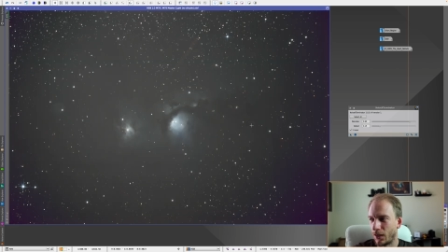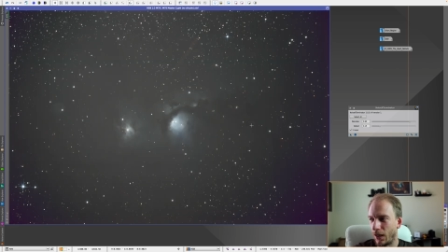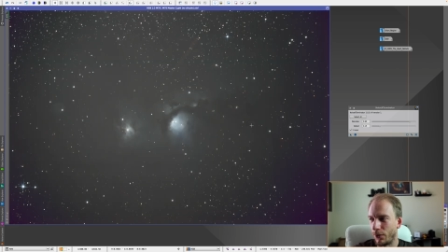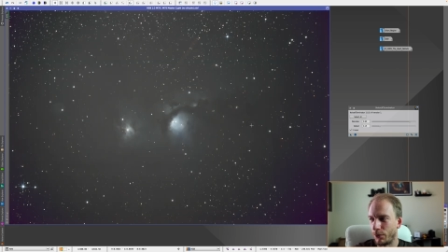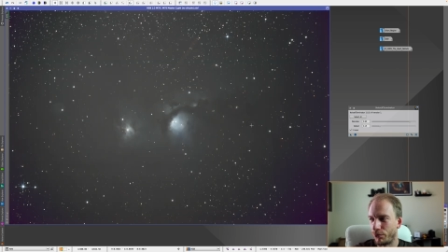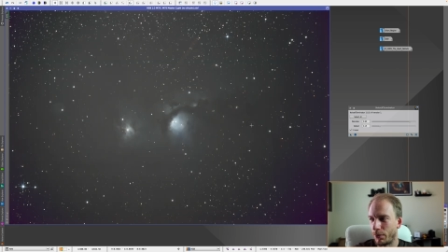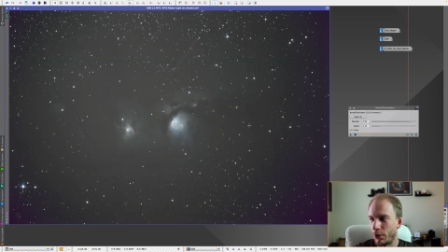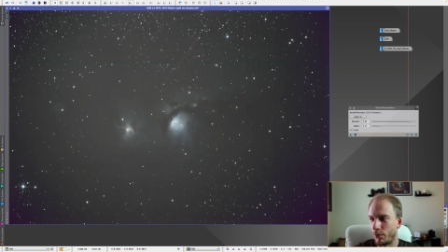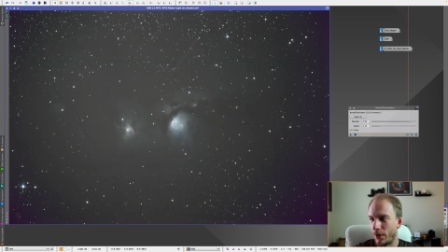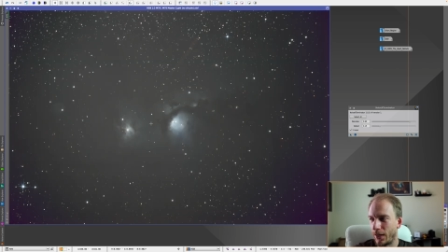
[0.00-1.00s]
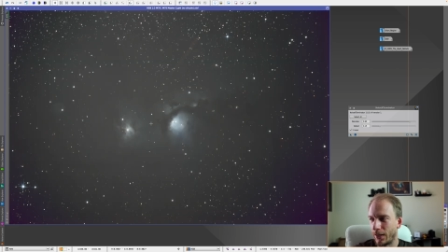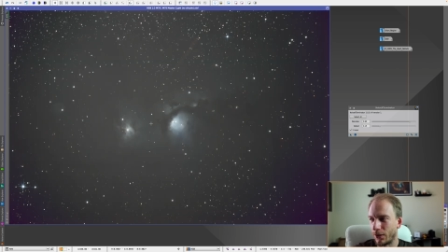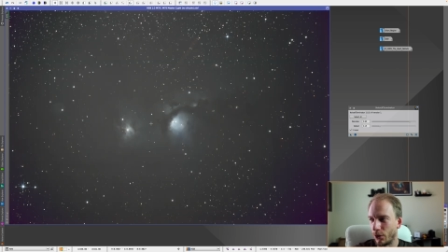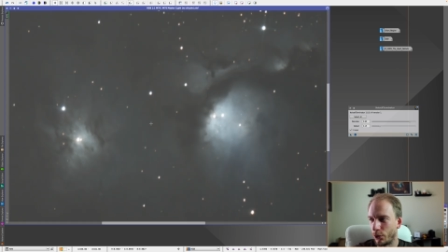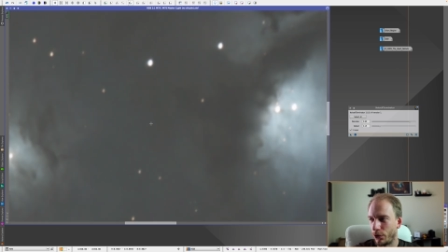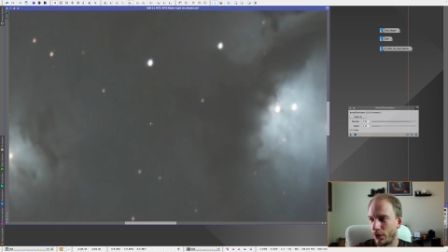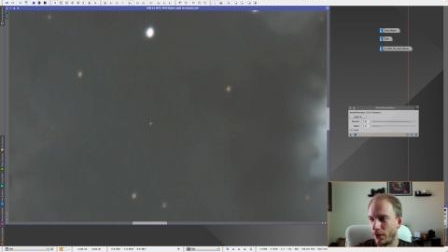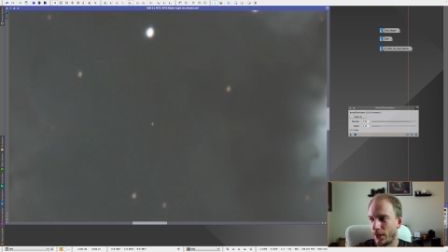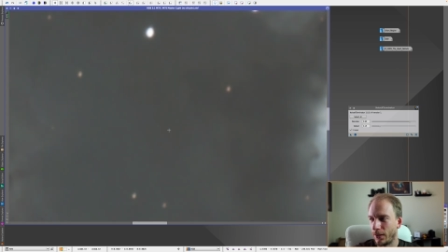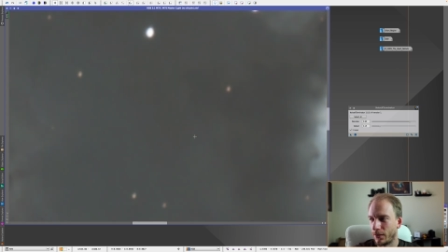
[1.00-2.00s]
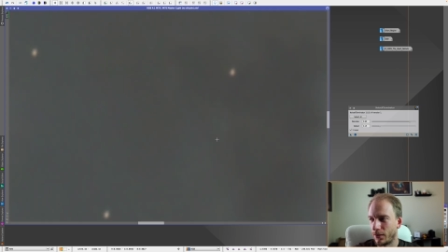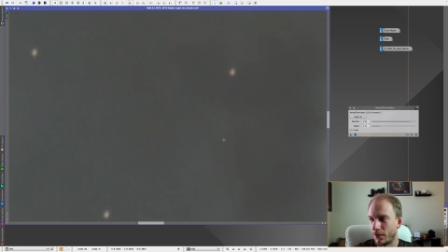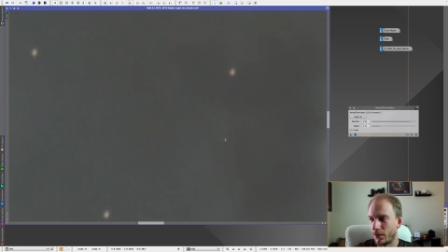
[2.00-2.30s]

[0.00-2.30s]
I would probably apply like lower than that.